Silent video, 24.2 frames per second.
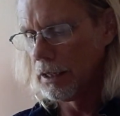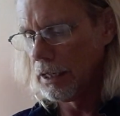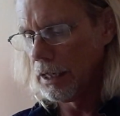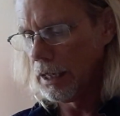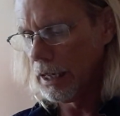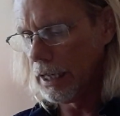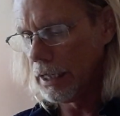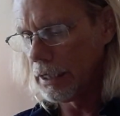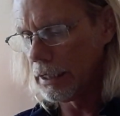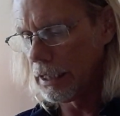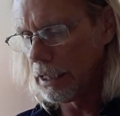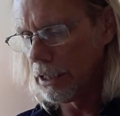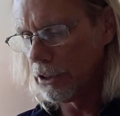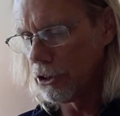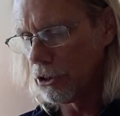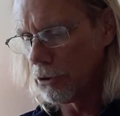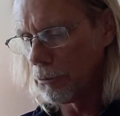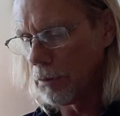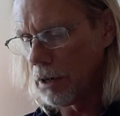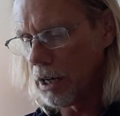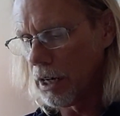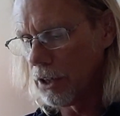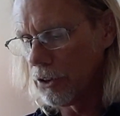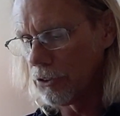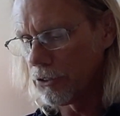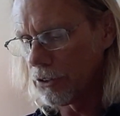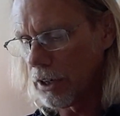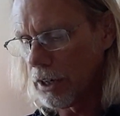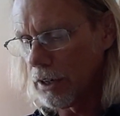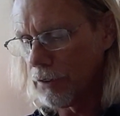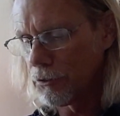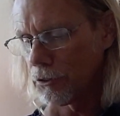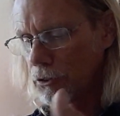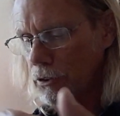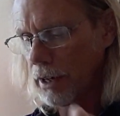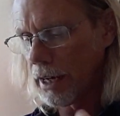And then your miles
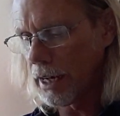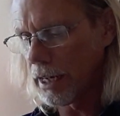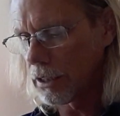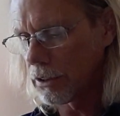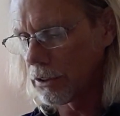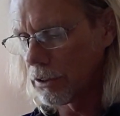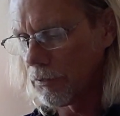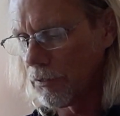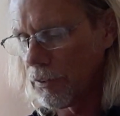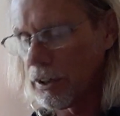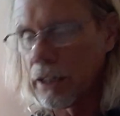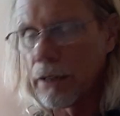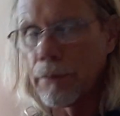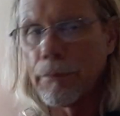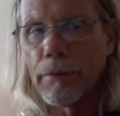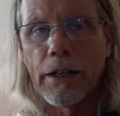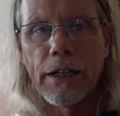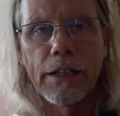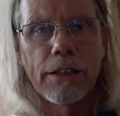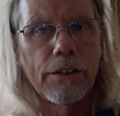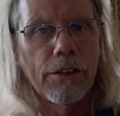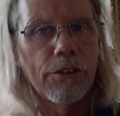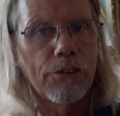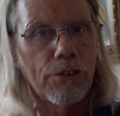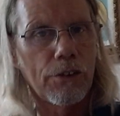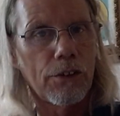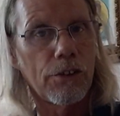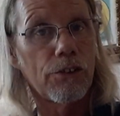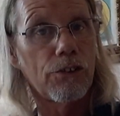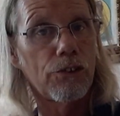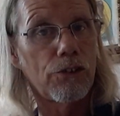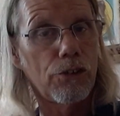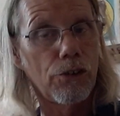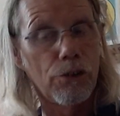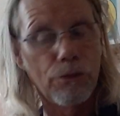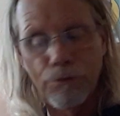off track divided by distance
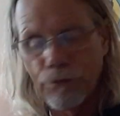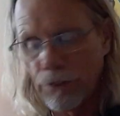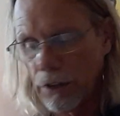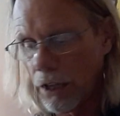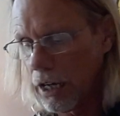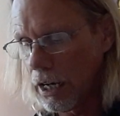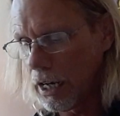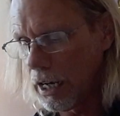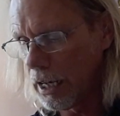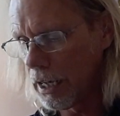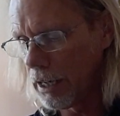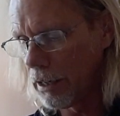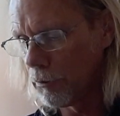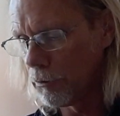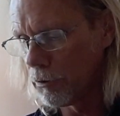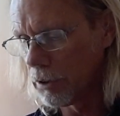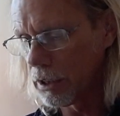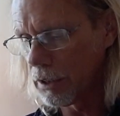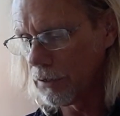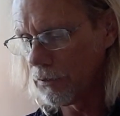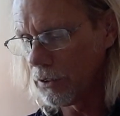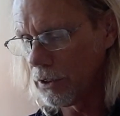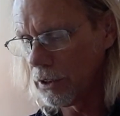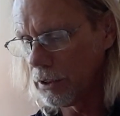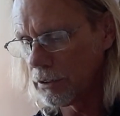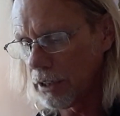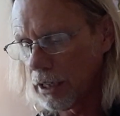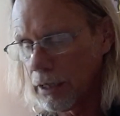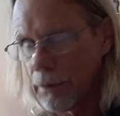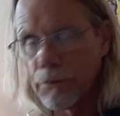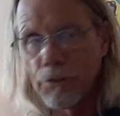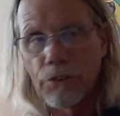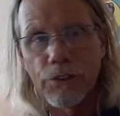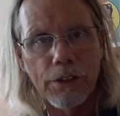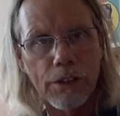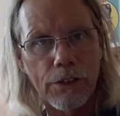to fly will give you
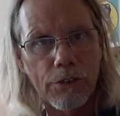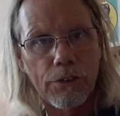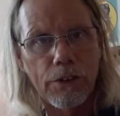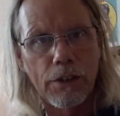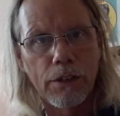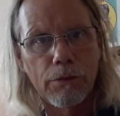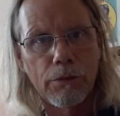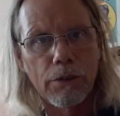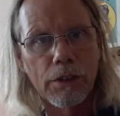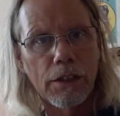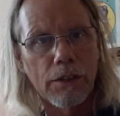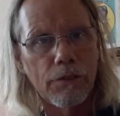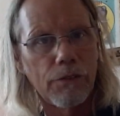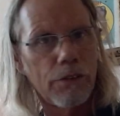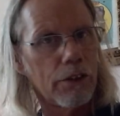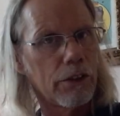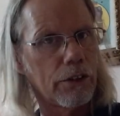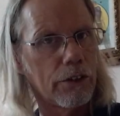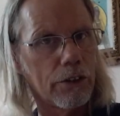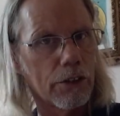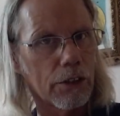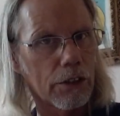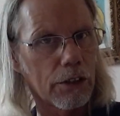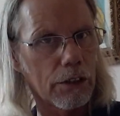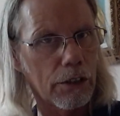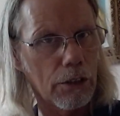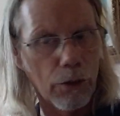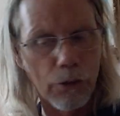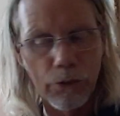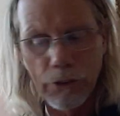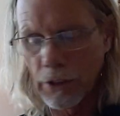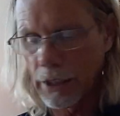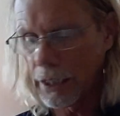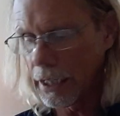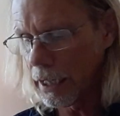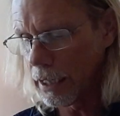times 60 will give you your
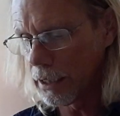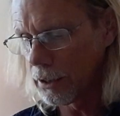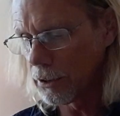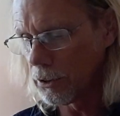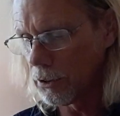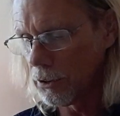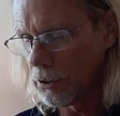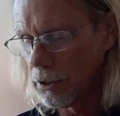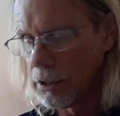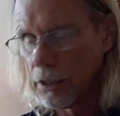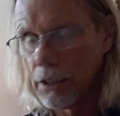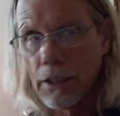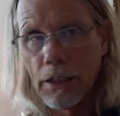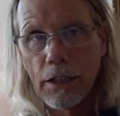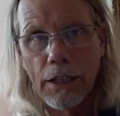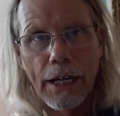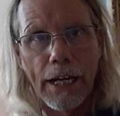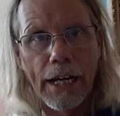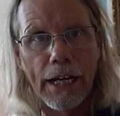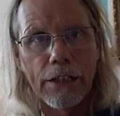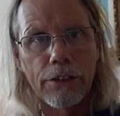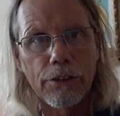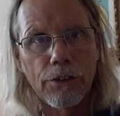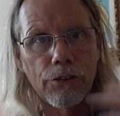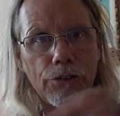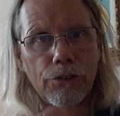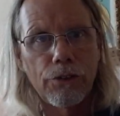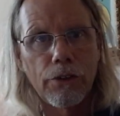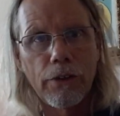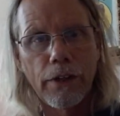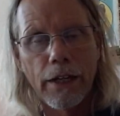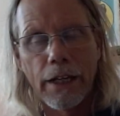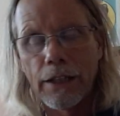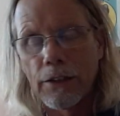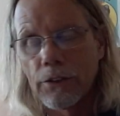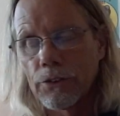closing angle. Add those
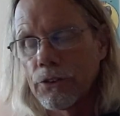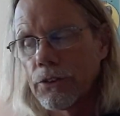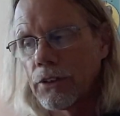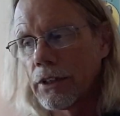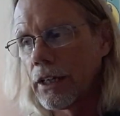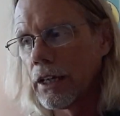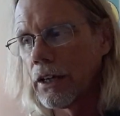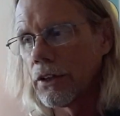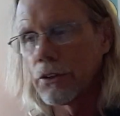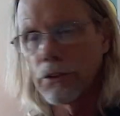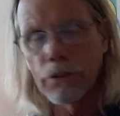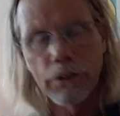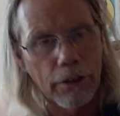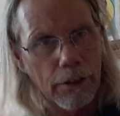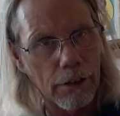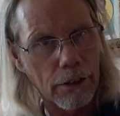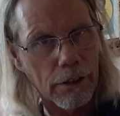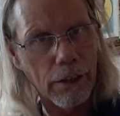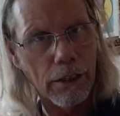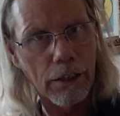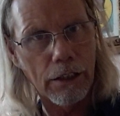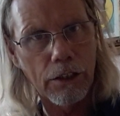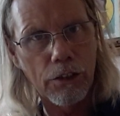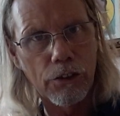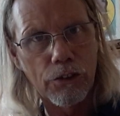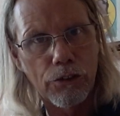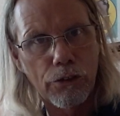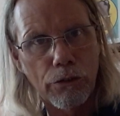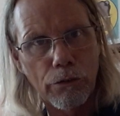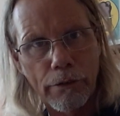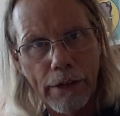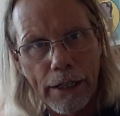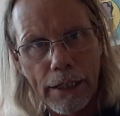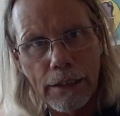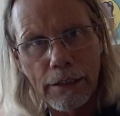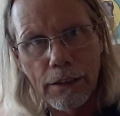two angles together and it'll take you
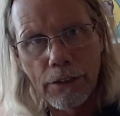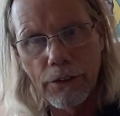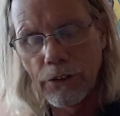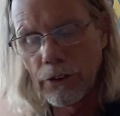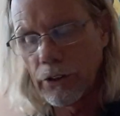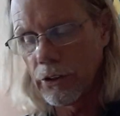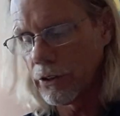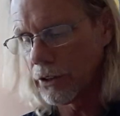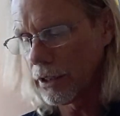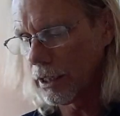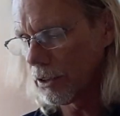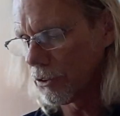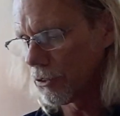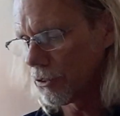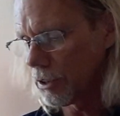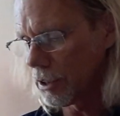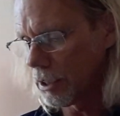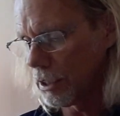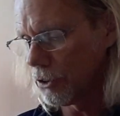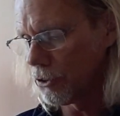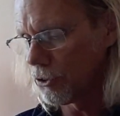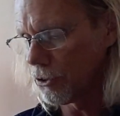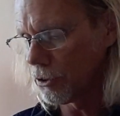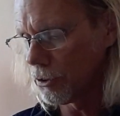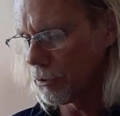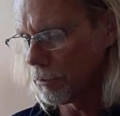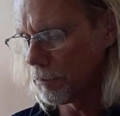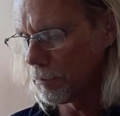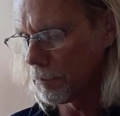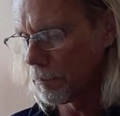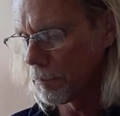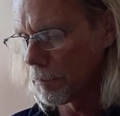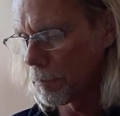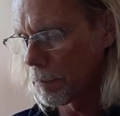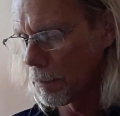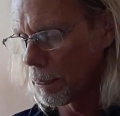directly to your destination.
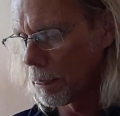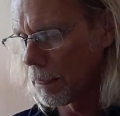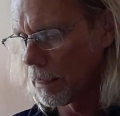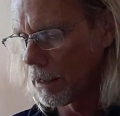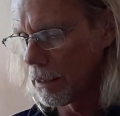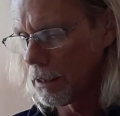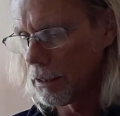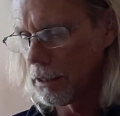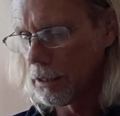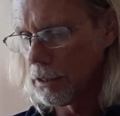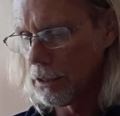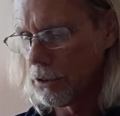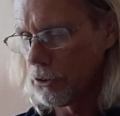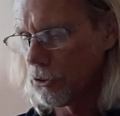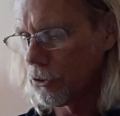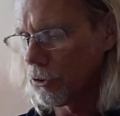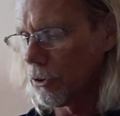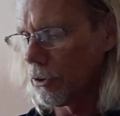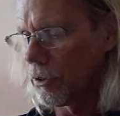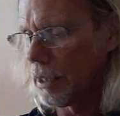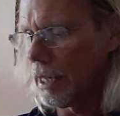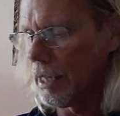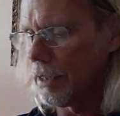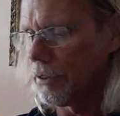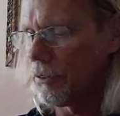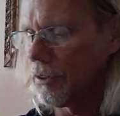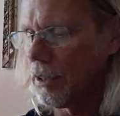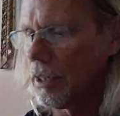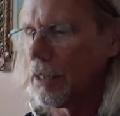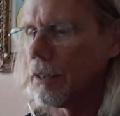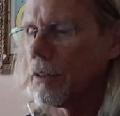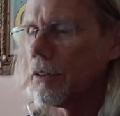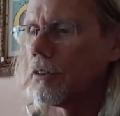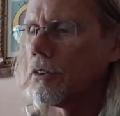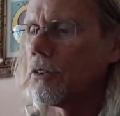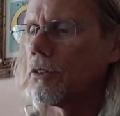So that's
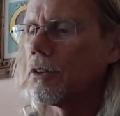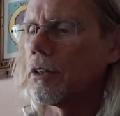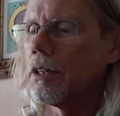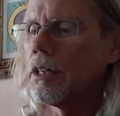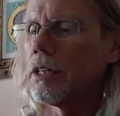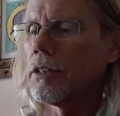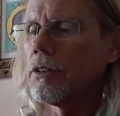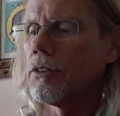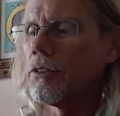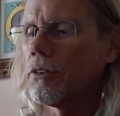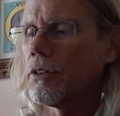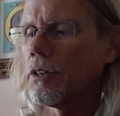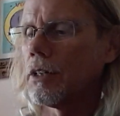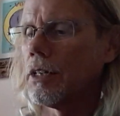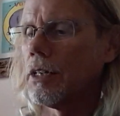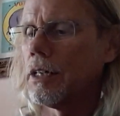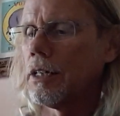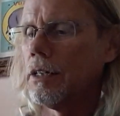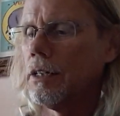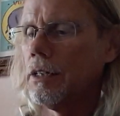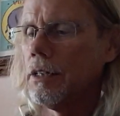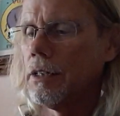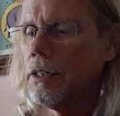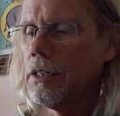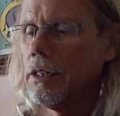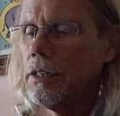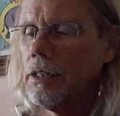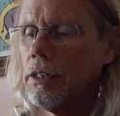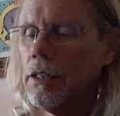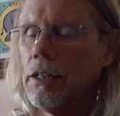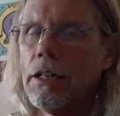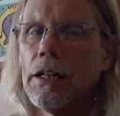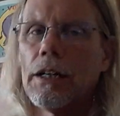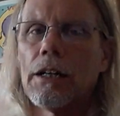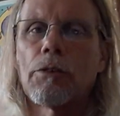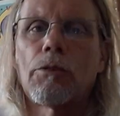it. That's
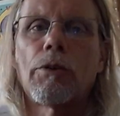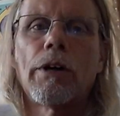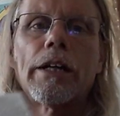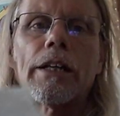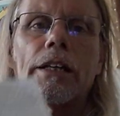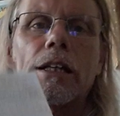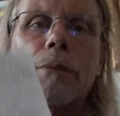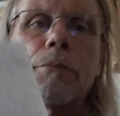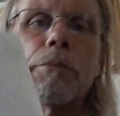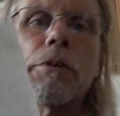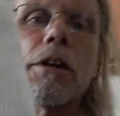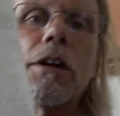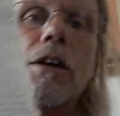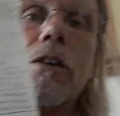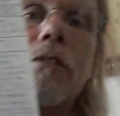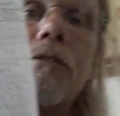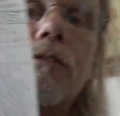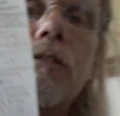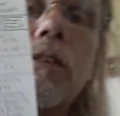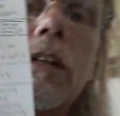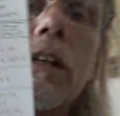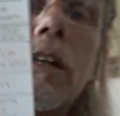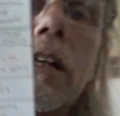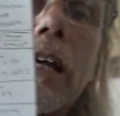quite a number of little